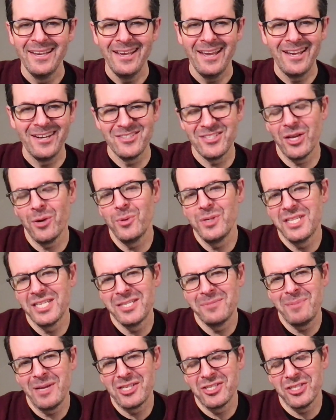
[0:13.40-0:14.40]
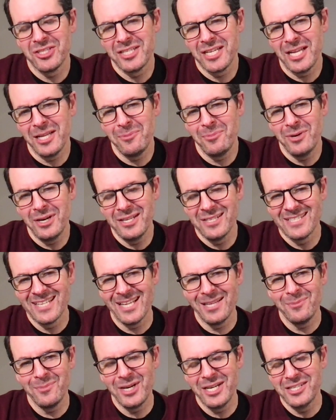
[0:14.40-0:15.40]
And it's always a special celebra
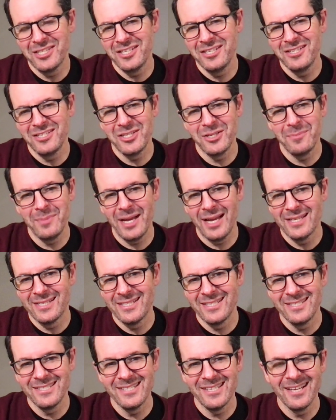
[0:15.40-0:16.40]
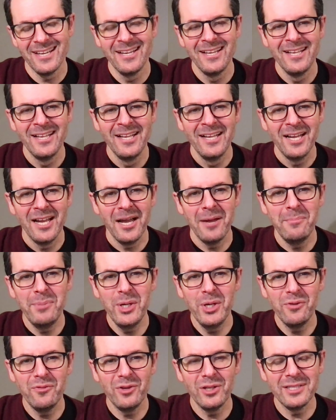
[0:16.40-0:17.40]
celebration. Shabbat is a, a
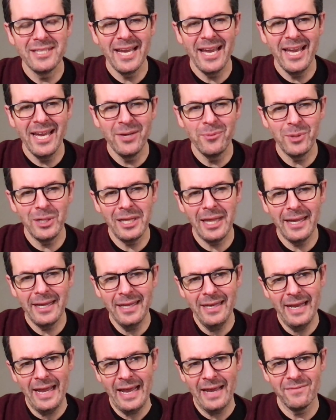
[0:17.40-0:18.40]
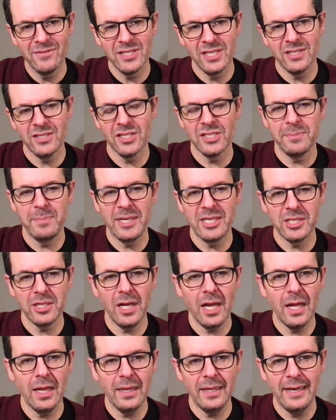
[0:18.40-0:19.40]
beautiful day and we're lucky to have such a special
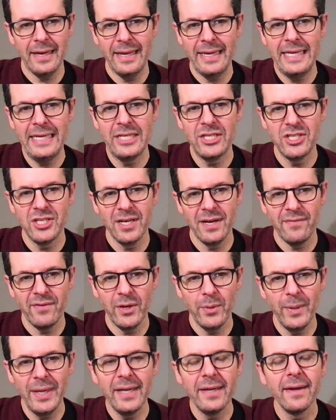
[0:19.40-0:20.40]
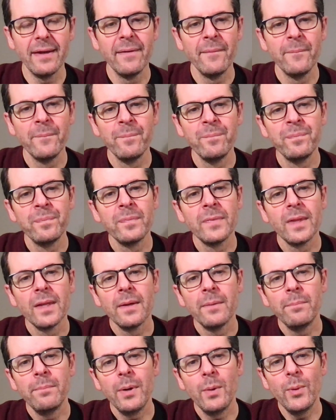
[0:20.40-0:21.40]
holiday each and every week.
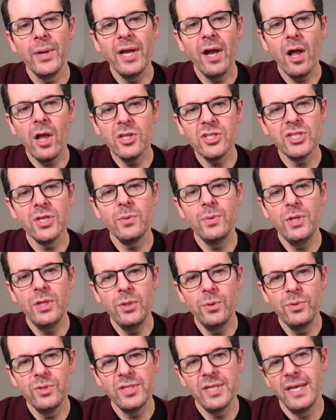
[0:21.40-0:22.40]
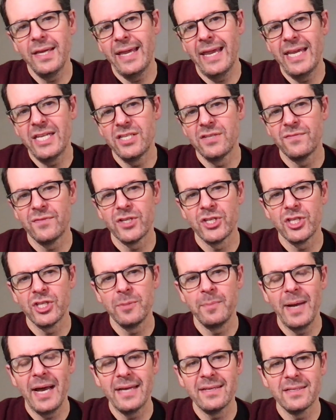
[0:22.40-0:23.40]
But we also use the occasion for
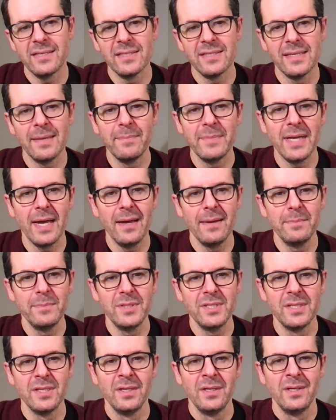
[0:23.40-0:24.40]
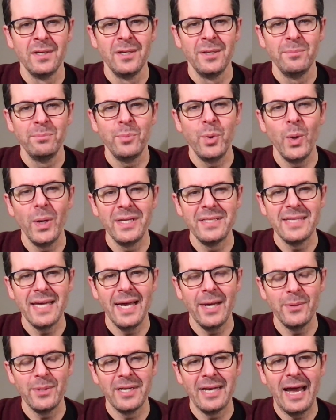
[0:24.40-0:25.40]
Shabbat to sometimes point
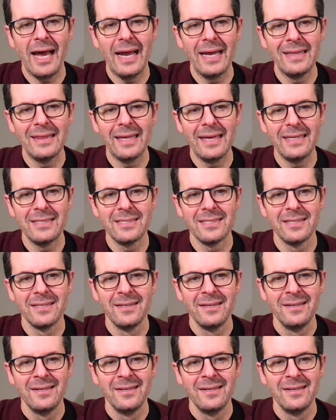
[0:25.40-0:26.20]
out and highlight